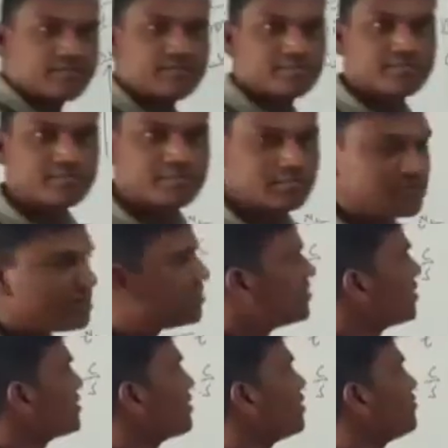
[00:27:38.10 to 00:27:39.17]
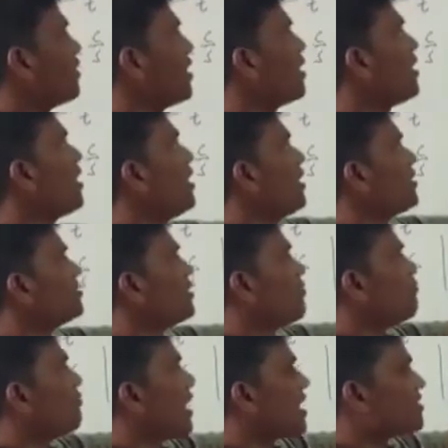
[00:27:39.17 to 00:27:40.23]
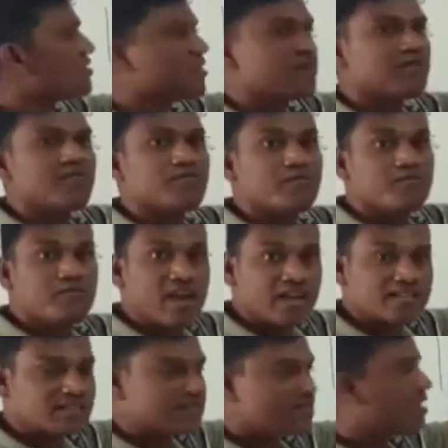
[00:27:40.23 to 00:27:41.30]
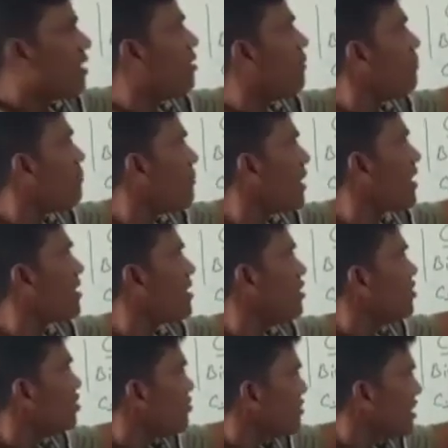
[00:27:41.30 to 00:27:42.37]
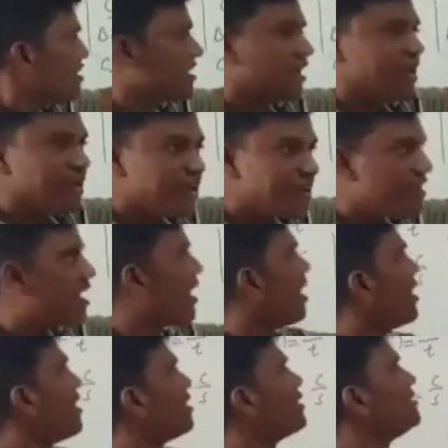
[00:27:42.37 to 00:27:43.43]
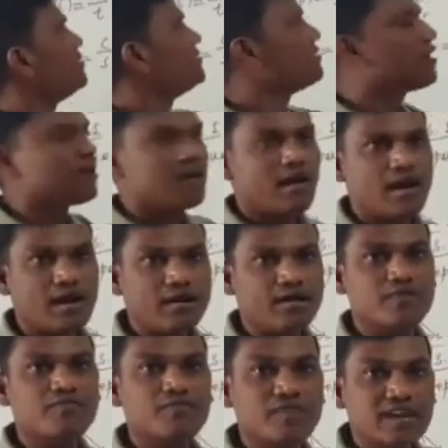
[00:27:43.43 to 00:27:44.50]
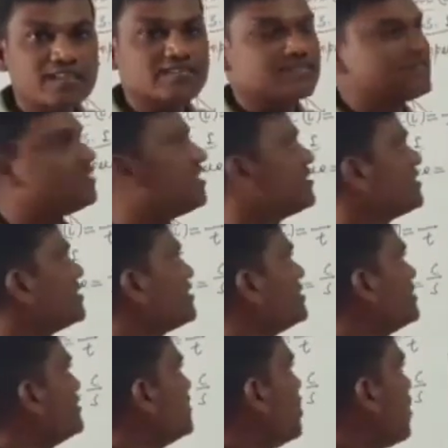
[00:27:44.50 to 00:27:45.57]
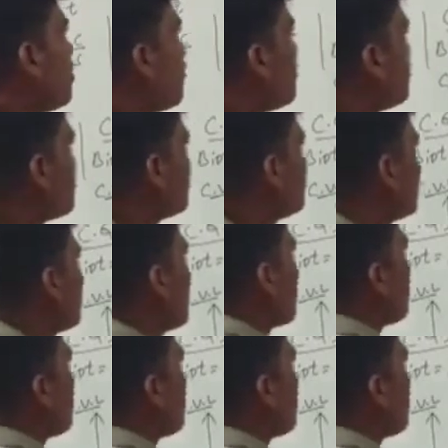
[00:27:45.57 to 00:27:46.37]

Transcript: there. Is nothing but the magnetic flux per unit area is called flux density. We